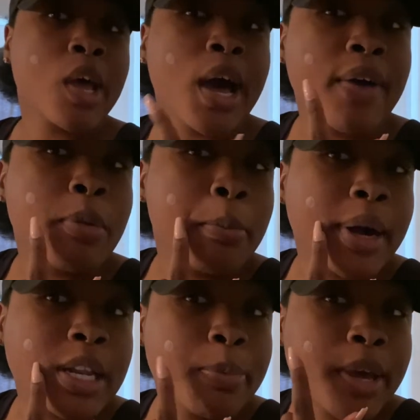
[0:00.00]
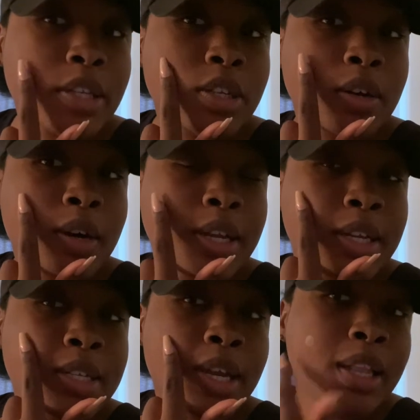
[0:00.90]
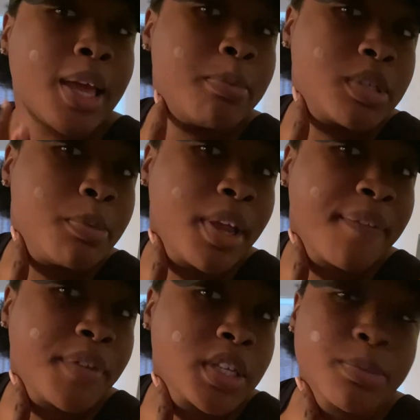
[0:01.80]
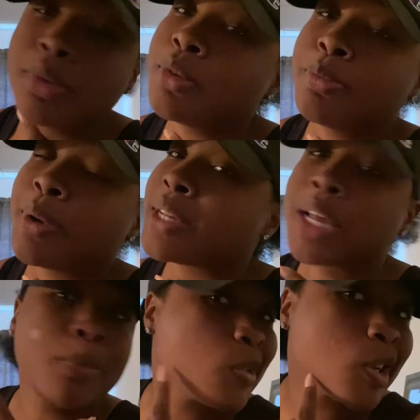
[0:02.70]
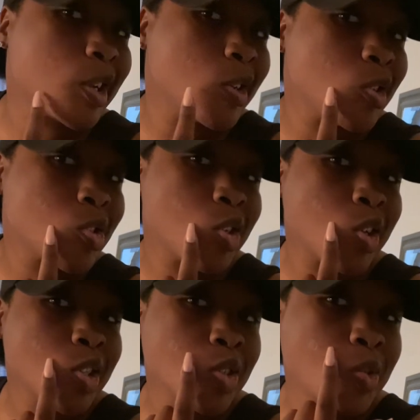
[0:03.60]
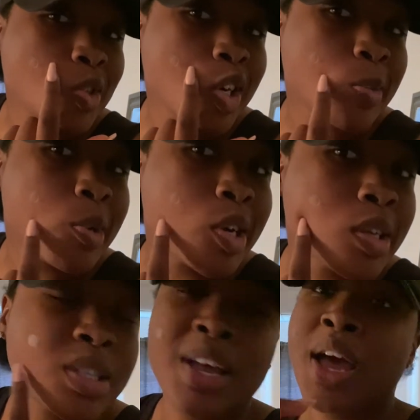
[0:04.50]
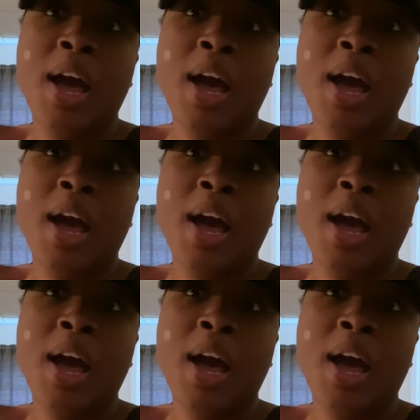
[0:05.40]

I have a mighty patch on and it claims to be invisible because I'm breaking out. You'll see all these little dark marks.